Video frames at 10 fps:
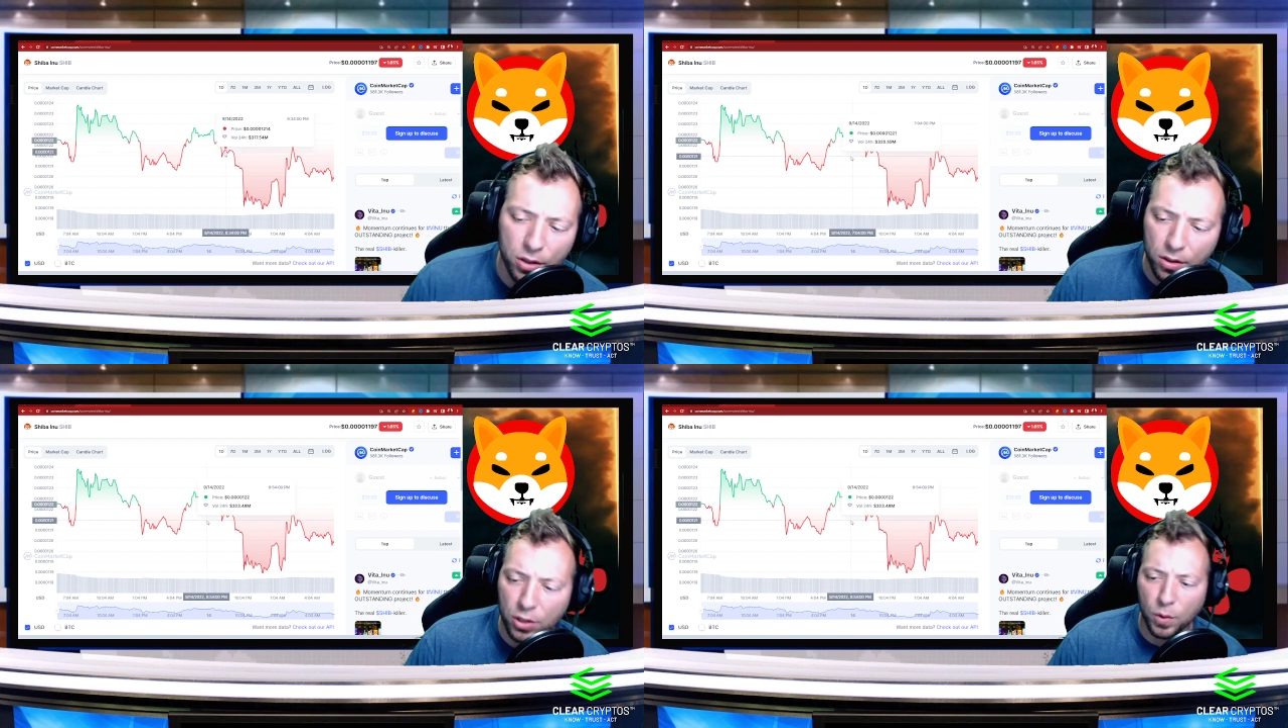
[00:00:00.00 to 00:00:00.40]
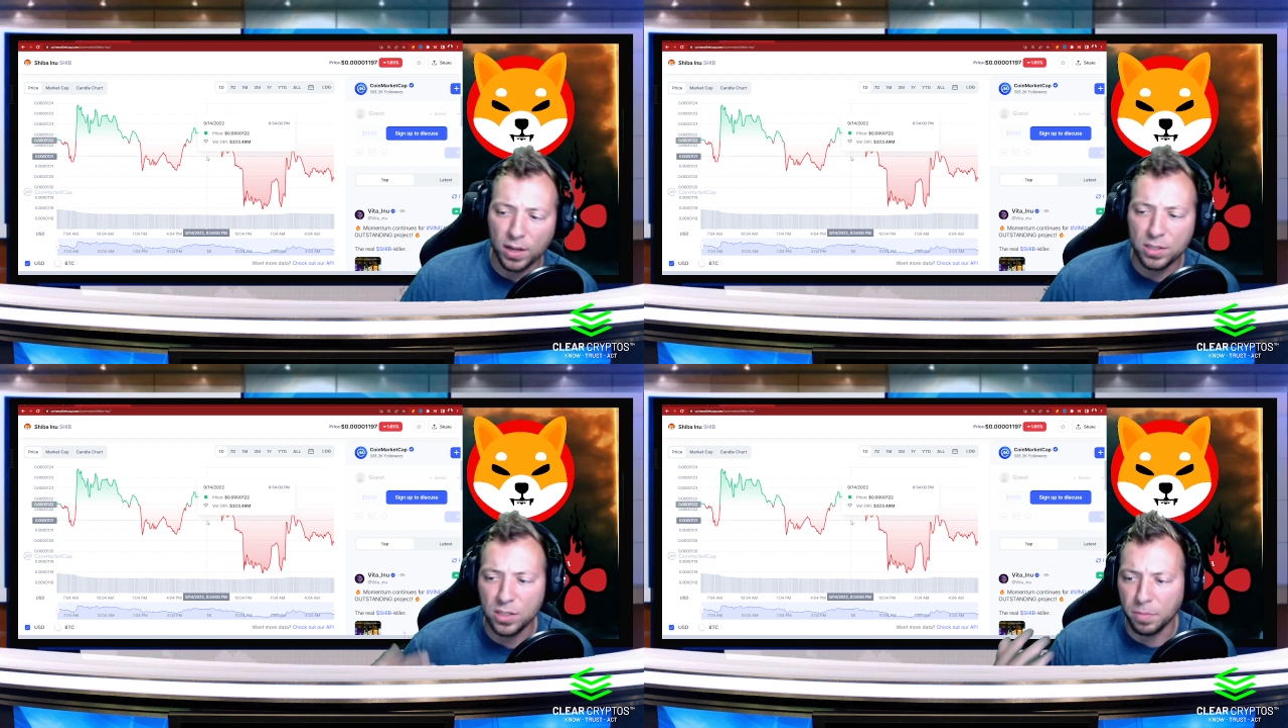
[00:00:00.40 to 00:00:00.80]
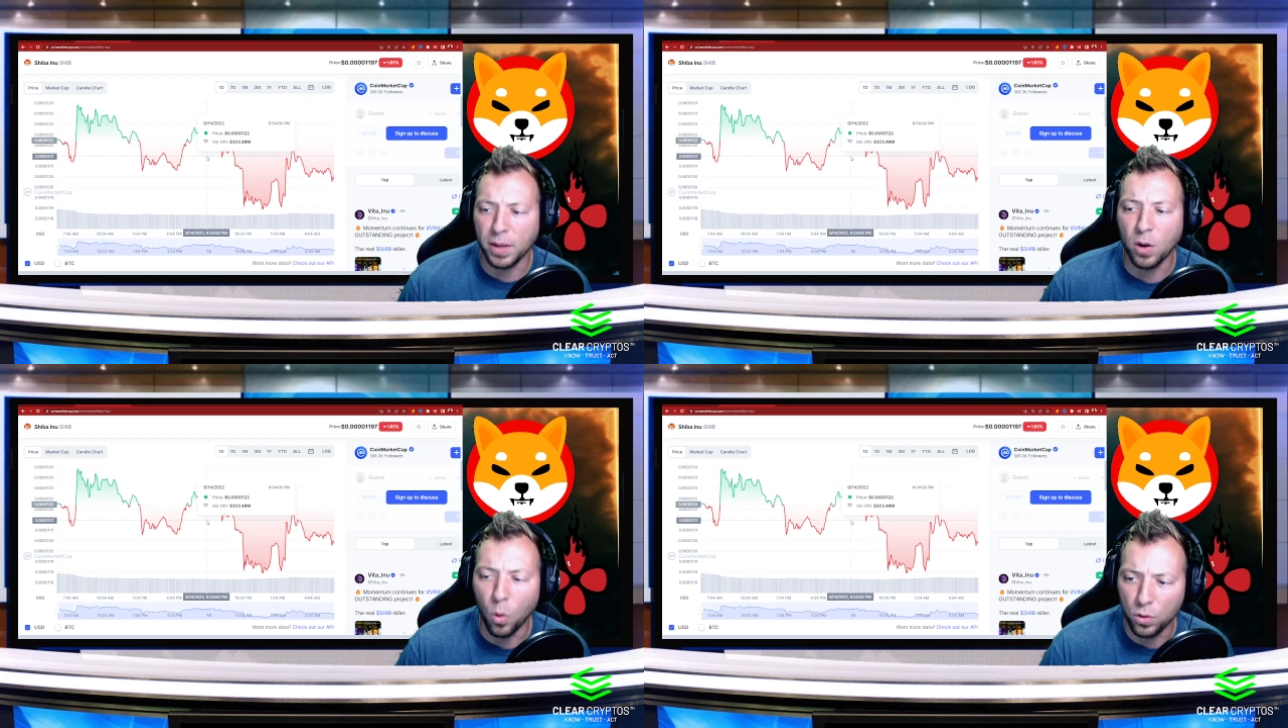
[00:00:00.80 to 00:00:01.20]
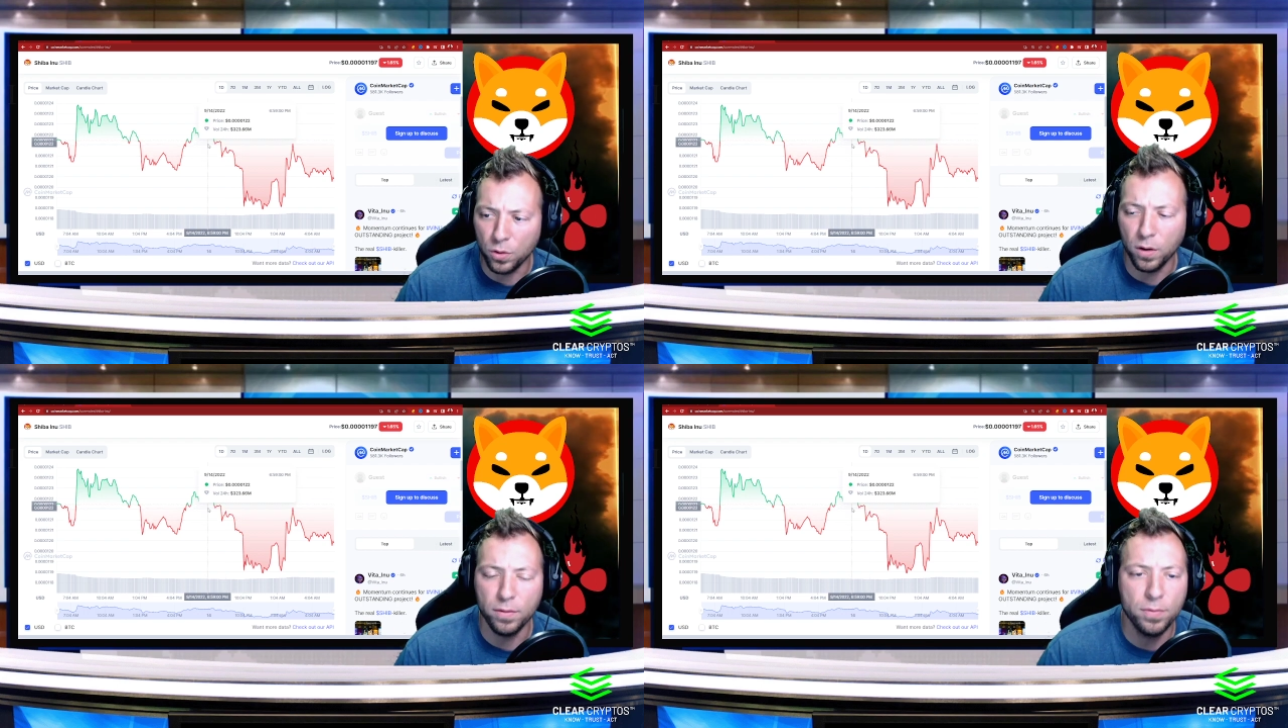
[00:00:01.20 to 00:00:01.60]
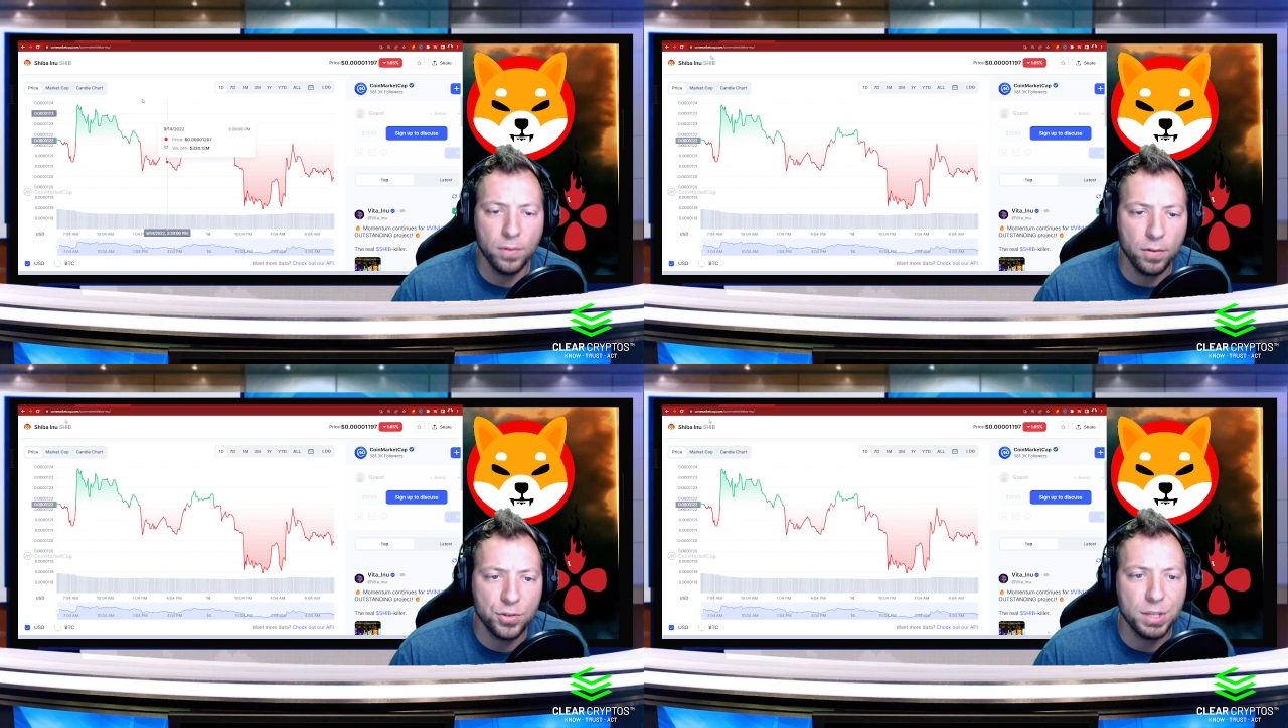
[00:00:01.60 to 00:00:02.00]
U.S. is a big holder
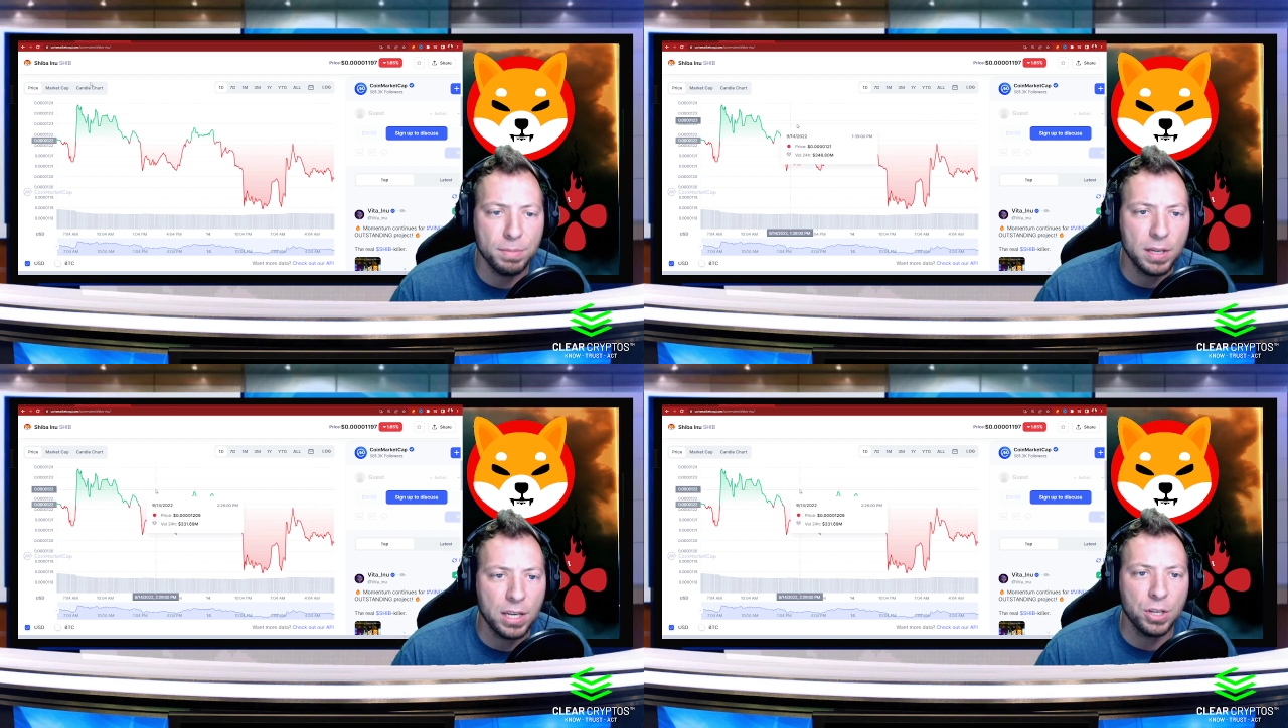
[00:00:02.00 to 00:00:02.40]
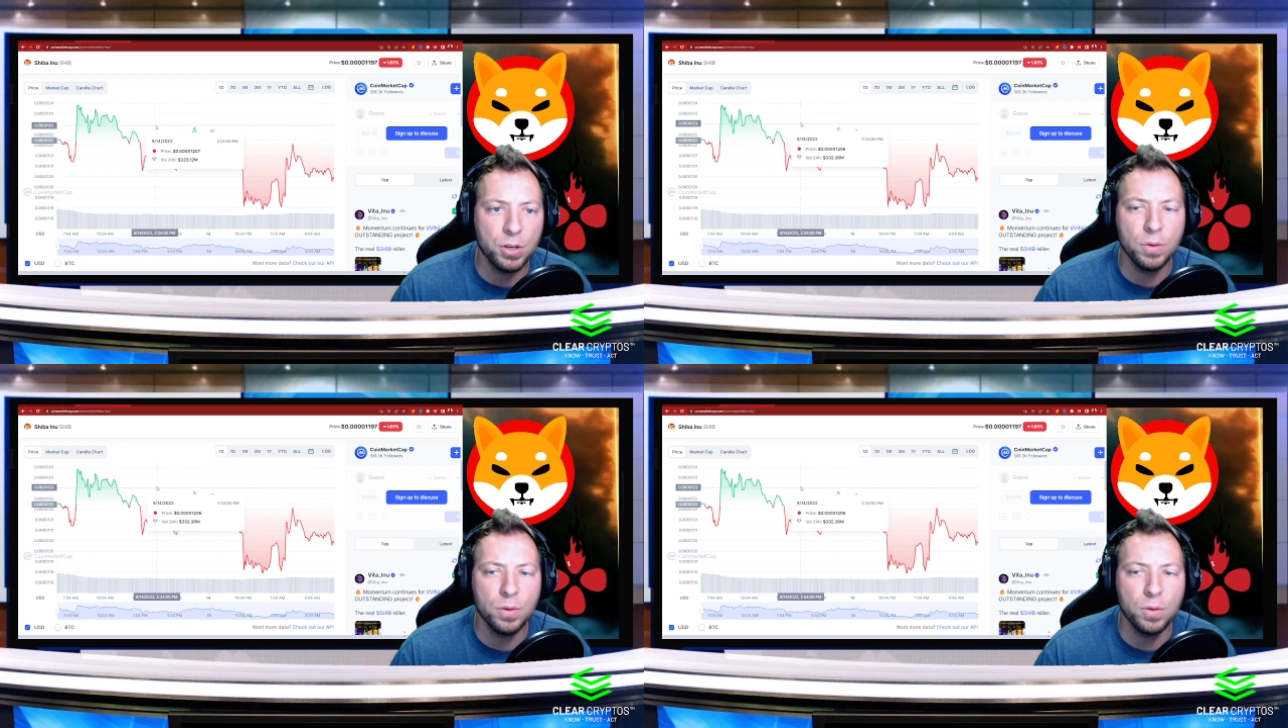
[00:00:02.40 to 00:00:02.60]
of Shiba Inu.